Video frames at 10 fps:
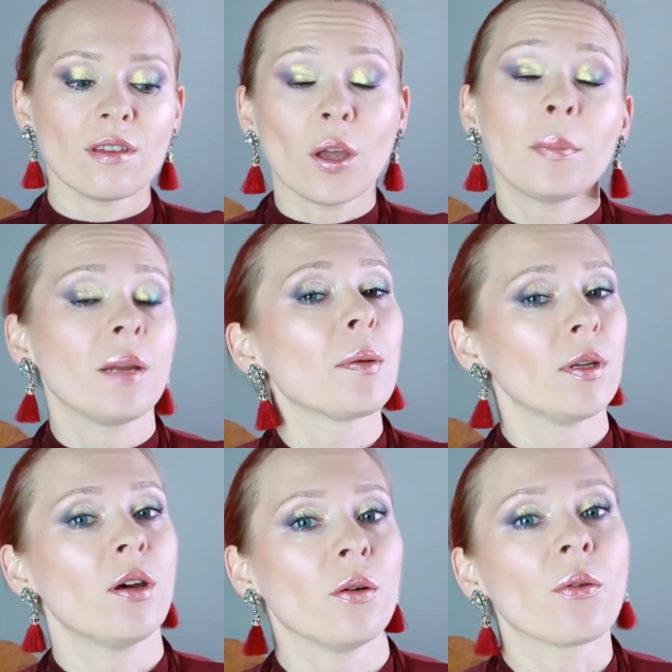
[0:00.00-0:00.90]
not many people
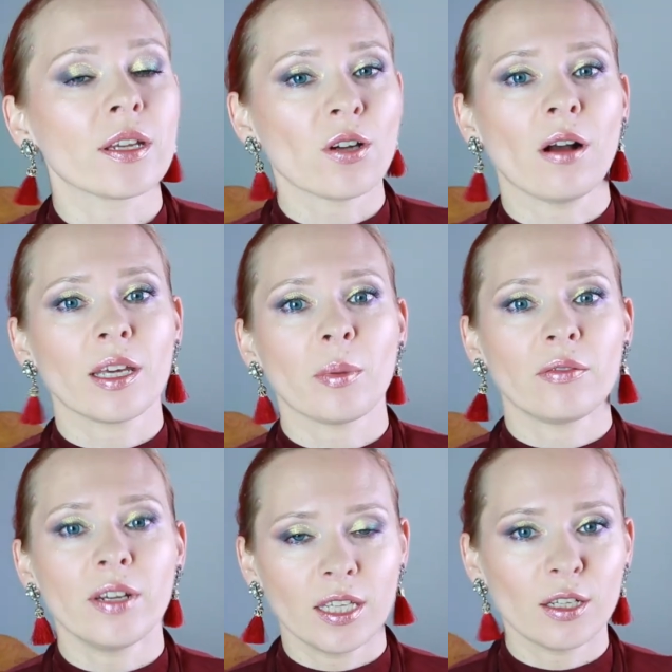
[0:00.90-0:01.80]
know that talking about
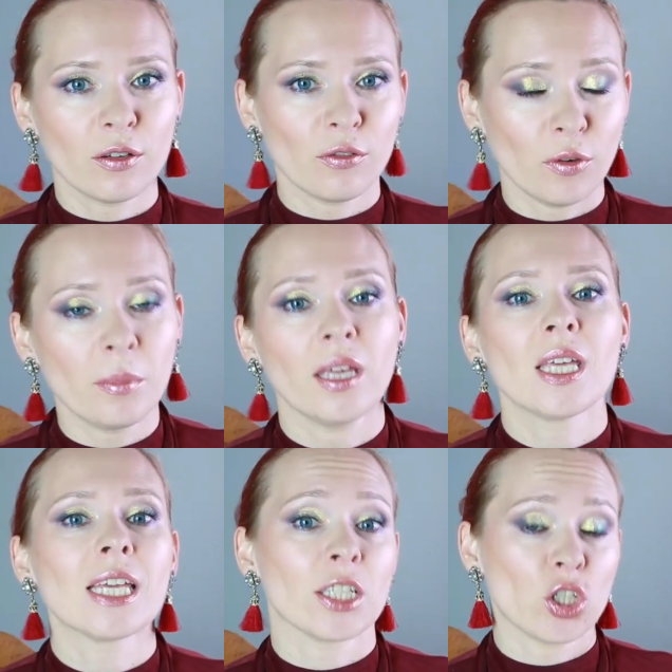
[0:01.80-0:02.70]
vanilla for me
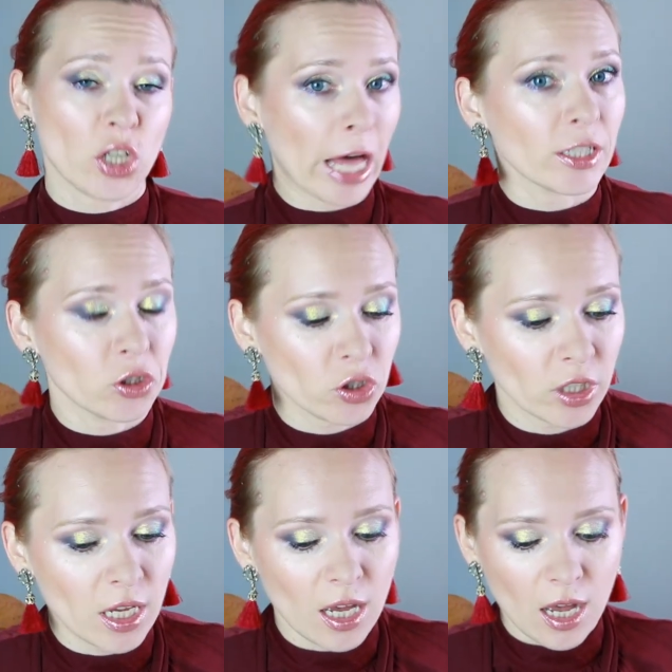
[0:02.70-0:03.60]
is a challenge.
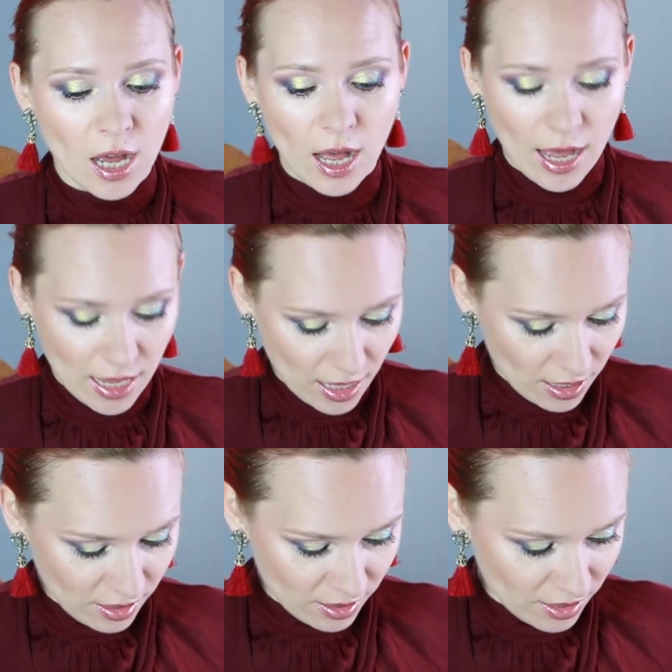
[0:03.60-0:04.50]

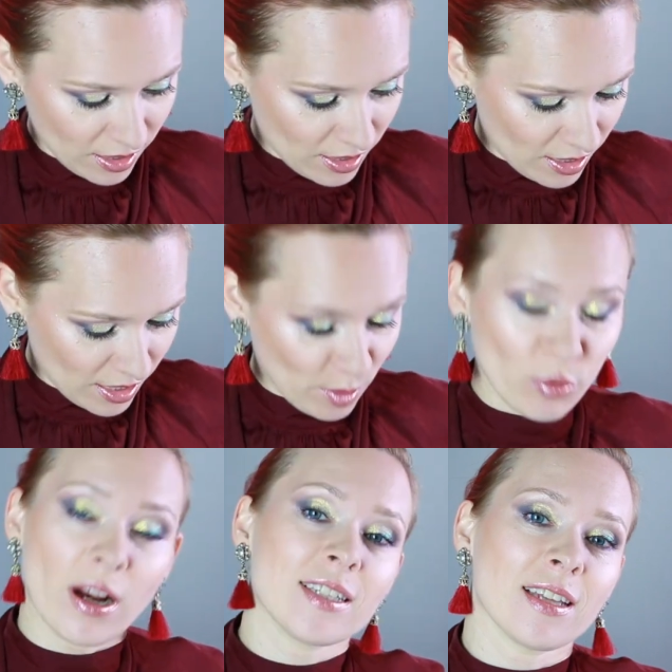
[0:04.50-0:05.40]
I
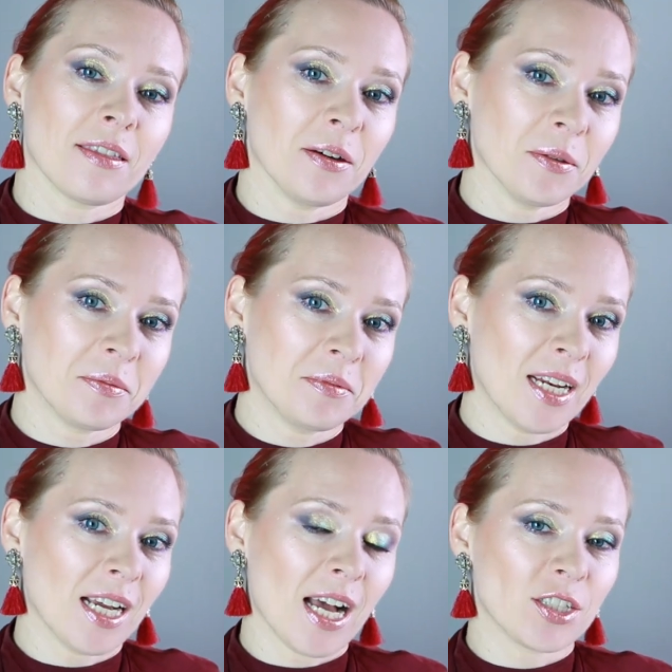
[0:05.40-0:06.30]
embraced it though,
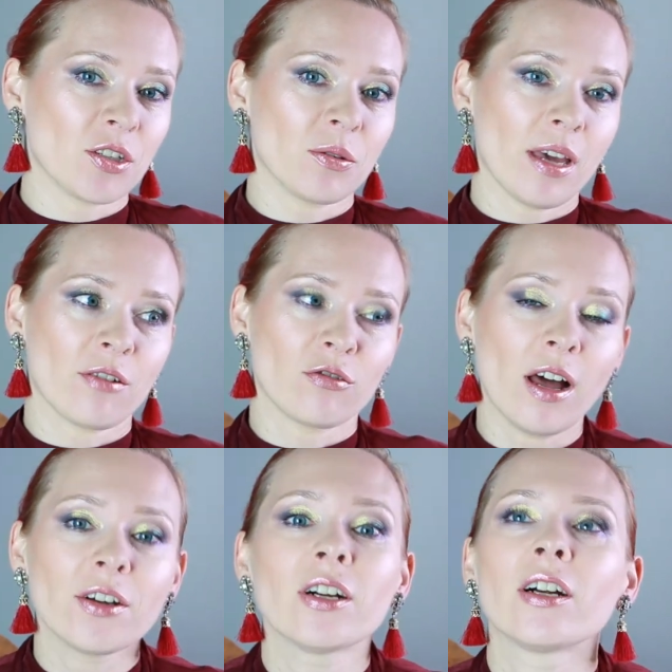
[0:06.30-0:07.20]
and I got you a
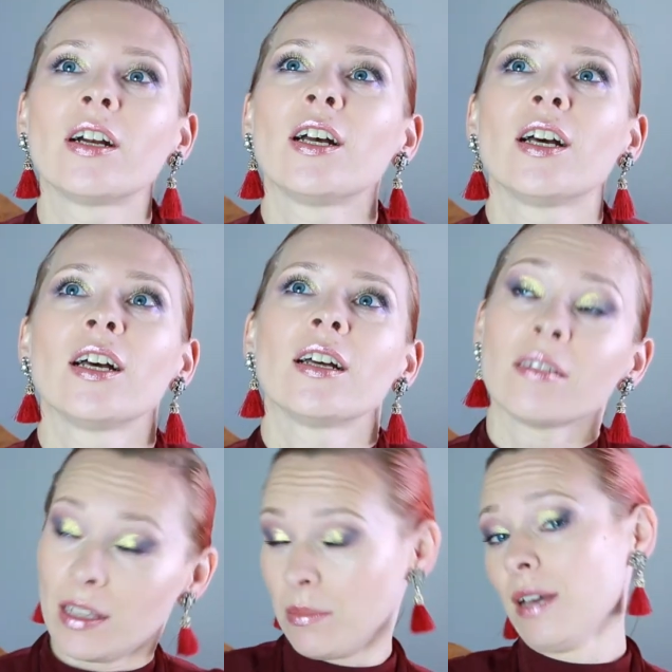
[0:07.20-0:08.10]
rather,
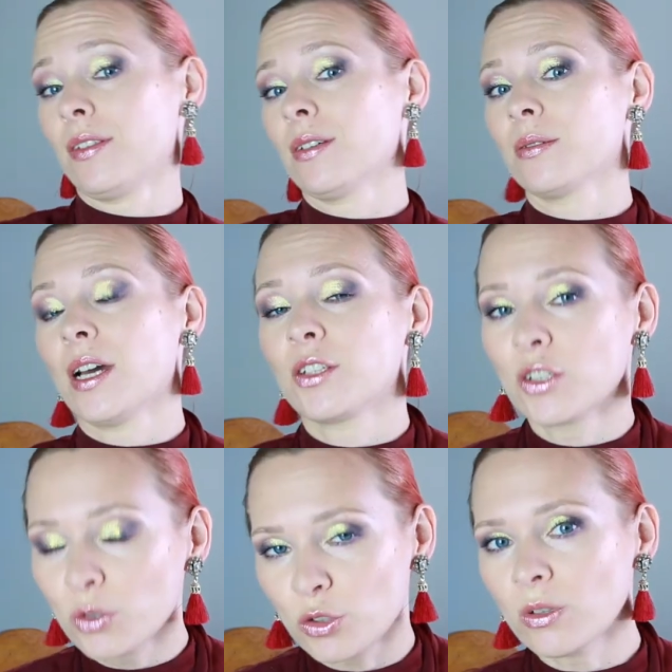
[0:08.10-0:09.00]
in my view,
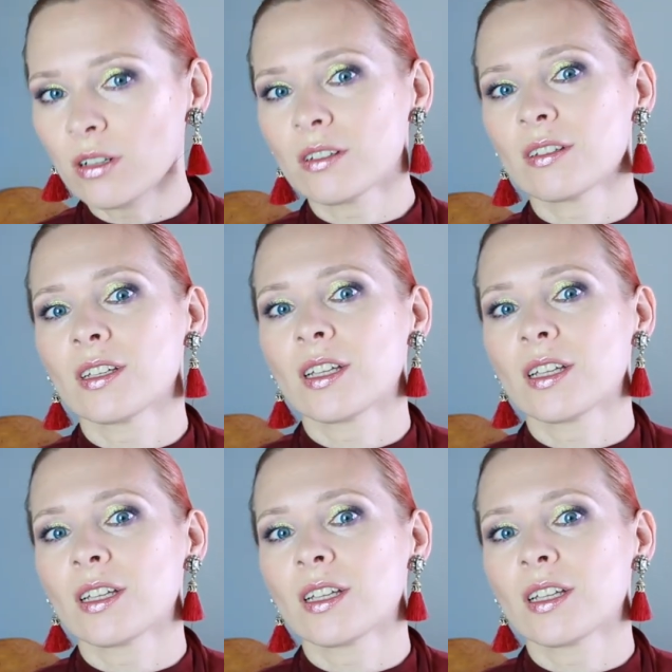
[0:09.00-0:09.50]
unusual